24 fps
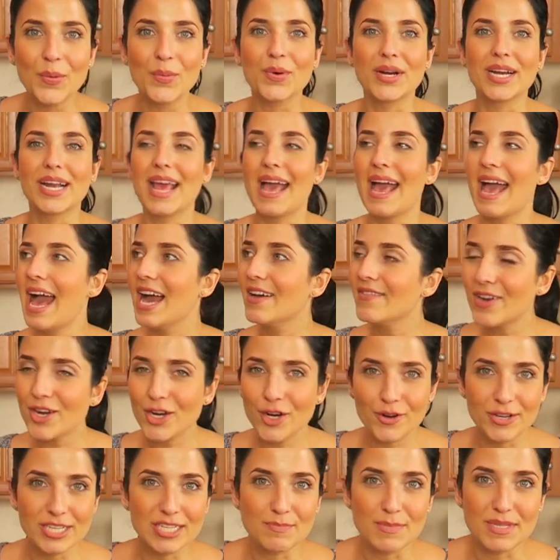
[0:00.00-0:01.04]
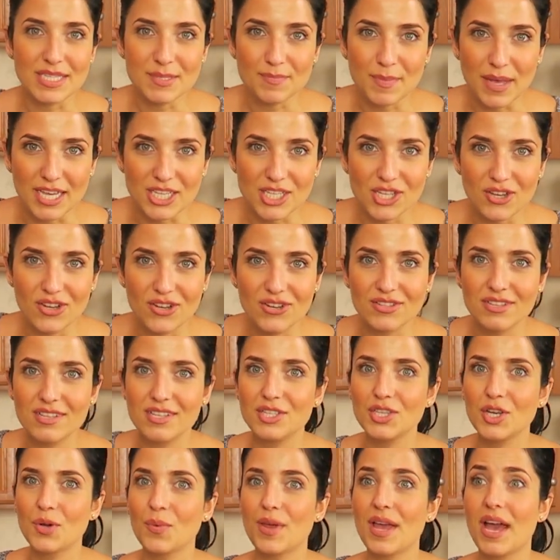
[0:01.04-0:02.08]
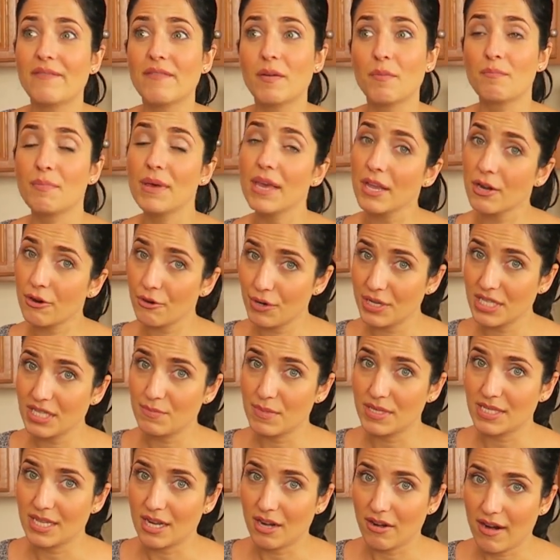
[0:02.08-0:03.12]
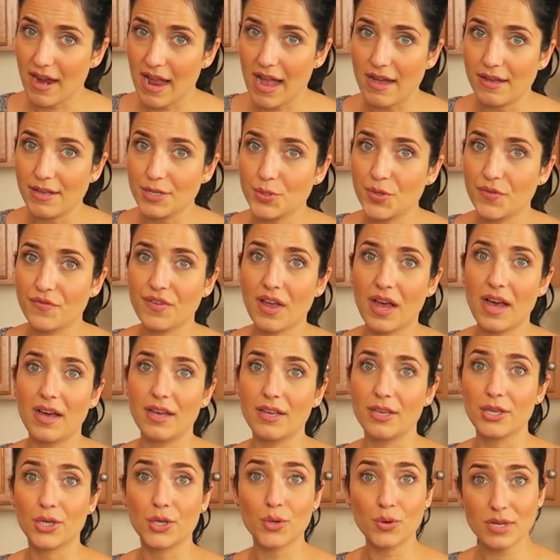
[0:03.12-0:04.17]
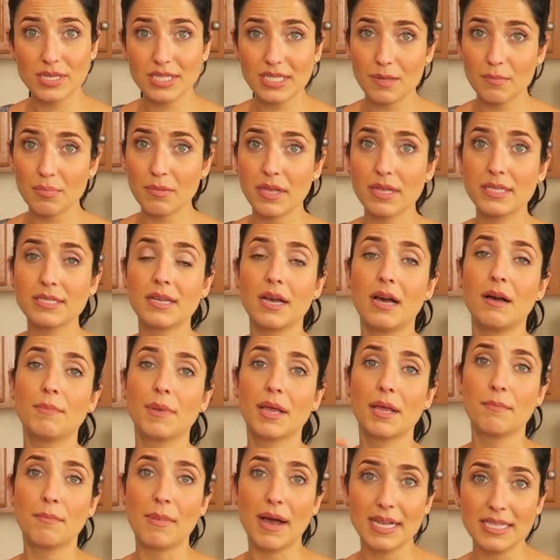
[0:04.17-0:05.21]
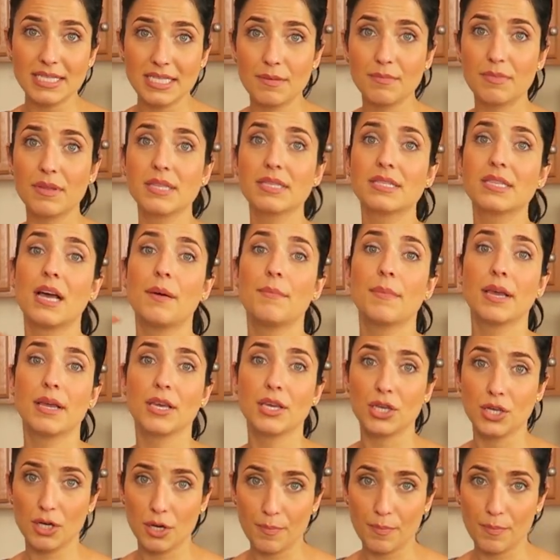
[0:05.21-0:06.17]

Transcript: We're gonna have our Christmas special. This year we have a big Christmas at our house. We've got your siblings coming, mm -hmm. my siblings coming,